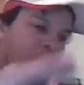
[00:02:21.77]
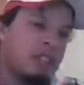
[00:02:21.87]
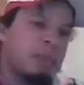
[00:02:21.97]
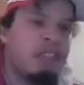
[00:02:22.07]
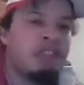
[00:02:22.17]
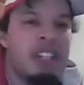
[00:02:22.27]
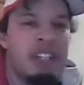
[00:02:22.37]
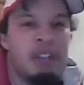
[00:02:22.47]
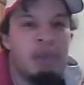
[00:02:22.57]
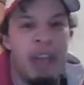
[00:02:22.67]
Especially
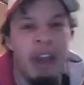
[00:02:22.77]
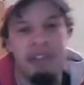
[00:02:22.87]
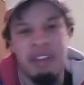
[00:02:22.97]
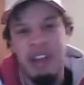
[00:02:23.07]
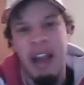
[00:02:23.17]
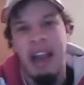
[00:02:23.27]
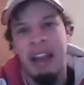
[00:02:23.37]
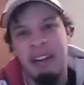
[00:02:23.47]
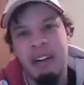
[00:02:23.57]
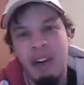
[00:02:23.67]
in
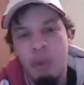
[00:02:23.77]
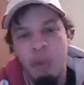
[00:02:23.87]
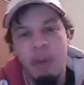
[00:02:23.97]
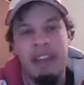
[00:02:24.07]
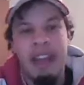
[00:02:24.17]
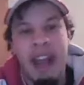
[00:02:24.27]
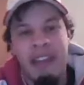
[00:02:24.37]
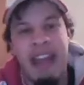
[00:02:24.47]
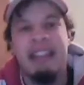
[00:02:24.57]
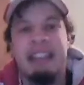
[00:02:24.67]
2009, when he
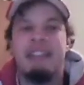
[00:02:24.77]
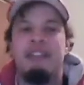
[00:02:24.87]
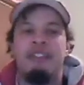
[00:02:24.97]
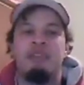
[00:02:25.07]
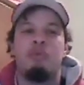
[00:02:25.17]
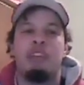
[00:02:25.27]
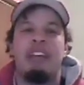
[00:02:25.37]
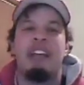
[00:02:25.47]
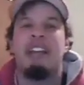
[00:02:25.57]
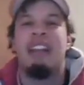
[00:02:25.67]
got that defense
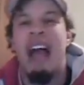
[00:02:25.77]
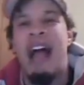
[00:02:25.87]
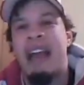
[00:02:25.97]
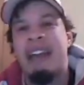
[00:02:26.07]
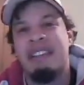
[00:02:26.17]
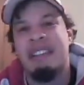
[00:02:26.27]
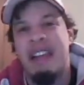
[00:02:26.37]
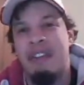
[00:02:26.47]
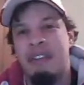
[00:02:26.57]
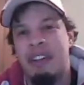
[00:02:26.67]
working at the highest
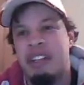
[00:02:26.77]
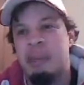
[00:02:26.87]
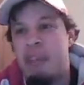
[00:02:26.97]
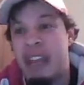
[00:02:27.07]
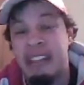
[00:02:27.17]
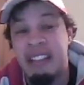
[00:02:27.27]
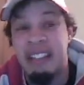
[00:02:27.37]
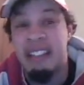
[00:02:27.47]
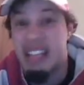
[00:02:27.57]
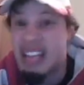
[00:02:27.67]
level it's been
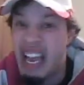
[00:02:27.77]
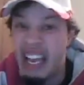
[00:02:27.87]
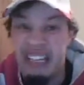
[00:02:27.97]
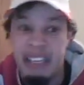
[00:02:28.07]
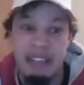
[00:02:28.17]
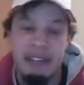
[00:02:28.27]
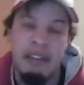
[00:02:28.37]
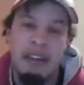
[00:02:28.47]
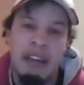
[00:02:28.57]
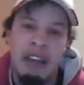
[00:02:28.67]
since the 90s.
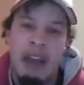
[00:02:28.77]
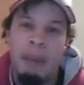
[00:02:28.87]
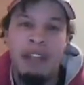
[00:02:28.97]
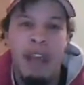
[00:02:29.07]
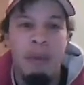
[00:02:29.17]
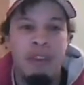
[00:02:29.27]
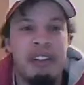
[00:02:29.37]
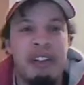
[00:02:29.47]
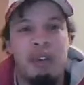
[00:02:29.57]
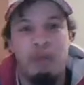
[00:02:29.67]
I mean, that was
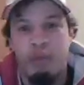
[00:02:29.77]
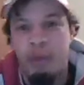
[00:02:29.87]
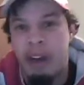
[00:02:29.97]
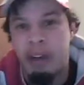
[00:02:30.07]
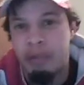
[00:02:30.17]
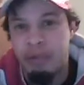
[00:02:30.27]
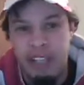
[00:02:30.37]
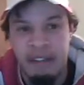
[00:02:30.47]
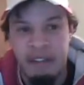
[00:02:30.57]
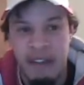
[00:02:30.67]
an incredible
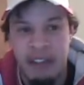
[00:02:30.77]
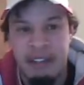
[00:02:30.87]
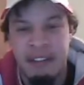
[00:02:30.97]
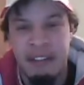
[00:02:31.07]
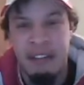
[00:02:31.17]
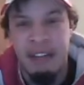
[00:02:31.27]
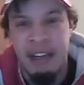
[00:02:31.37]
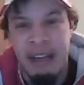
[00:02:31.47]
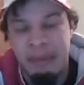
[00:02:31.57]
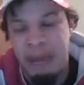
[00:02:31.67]
defense.
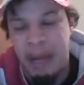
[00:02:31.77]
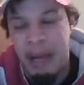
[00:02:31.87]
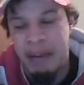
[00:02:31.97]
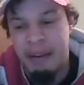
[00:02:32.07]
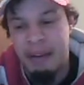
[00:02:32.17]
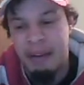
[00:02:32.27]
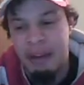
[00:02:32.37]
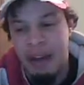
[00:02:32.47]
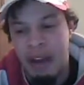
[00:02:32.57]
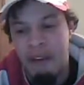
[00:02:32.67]
But,
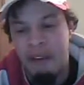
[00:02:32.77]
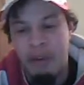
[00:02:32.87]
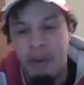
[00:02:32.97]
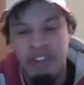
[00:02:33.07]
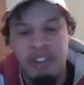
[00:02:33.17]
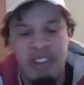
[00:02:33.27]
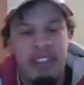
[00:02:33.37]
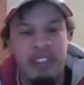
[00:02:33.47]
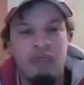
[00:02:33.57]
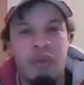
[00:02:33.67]

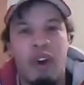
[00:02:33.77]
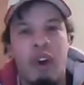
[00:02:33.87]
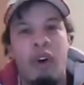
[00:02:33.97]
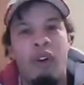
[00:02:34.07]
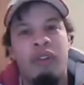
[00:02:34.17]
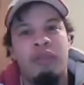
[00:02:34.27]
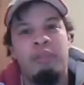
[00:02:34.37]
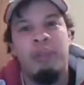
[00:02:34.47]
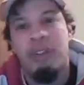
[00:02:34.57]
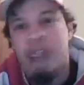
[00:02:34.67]
unfortunately, those were all
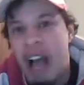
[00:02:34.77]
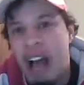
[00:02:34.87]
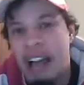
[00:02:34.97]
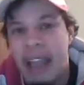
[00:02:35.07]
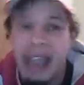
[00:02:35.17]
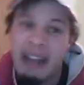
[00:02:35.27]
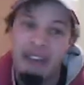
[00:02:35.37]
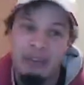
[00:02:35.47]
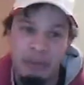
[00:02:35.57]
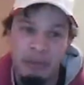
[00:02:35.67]
Bill
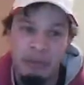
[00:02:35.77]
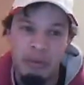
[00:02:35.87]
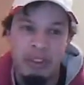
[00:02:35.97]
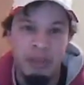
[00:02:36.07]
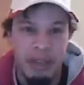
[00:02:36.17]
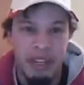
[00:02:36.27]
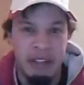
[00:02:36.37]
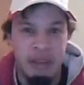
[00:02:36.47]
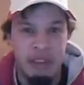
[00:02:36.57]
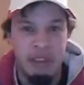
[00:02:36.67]
Callahan's recruits playing
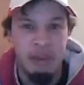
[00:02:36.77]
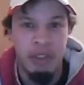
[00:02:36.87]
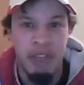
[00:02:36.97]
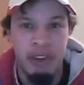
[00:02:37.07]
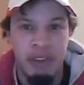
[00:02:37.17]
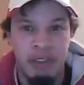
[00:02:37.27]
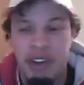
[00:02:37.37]
those 2 years.